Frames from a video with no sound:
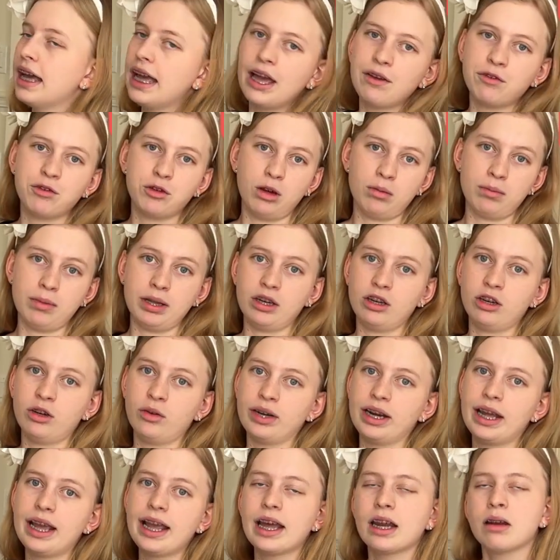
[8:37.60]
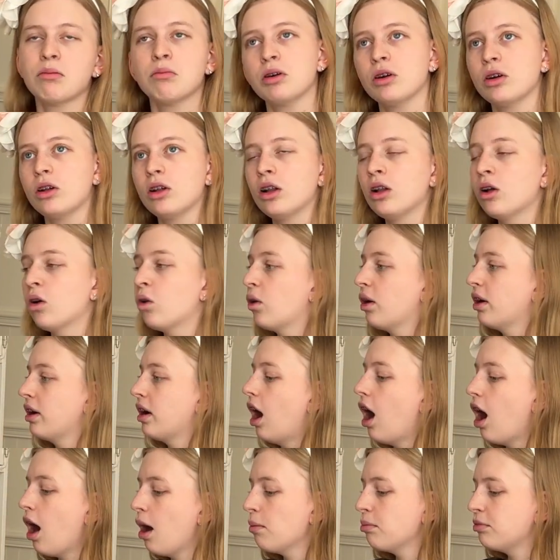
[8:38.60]
if you want me to do an animal or an
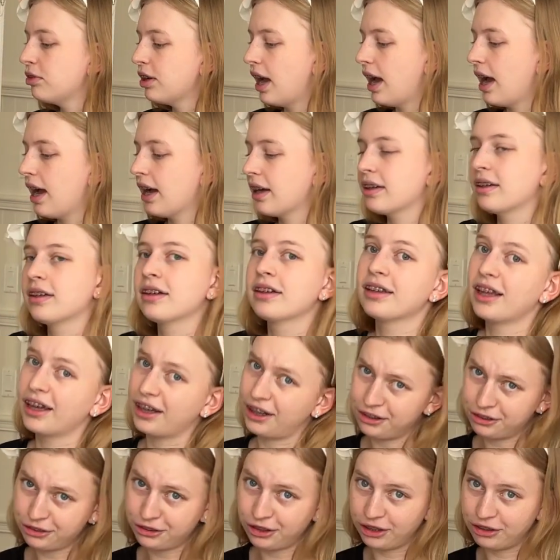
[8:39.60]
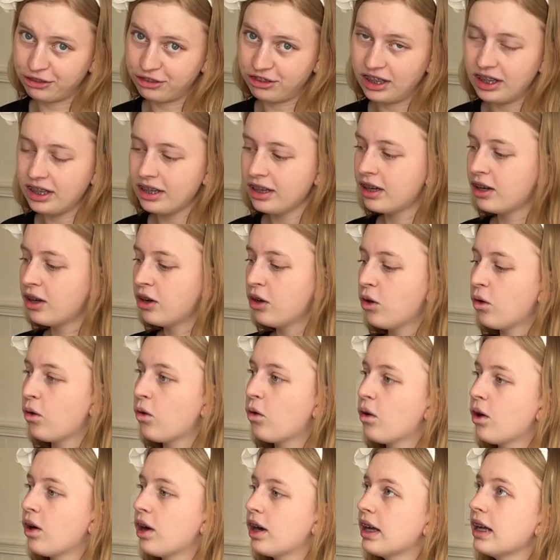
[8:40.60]
object, like a scrunchie,
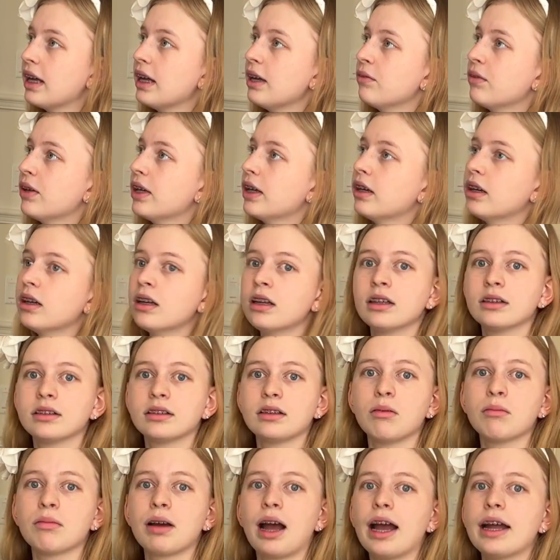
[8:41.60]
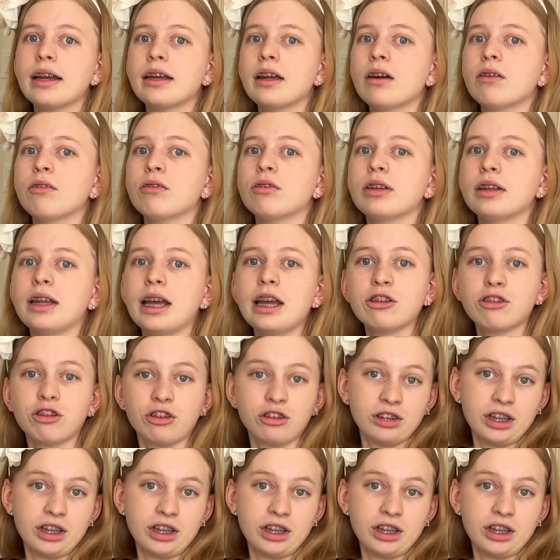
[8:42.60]
or even some kind of nature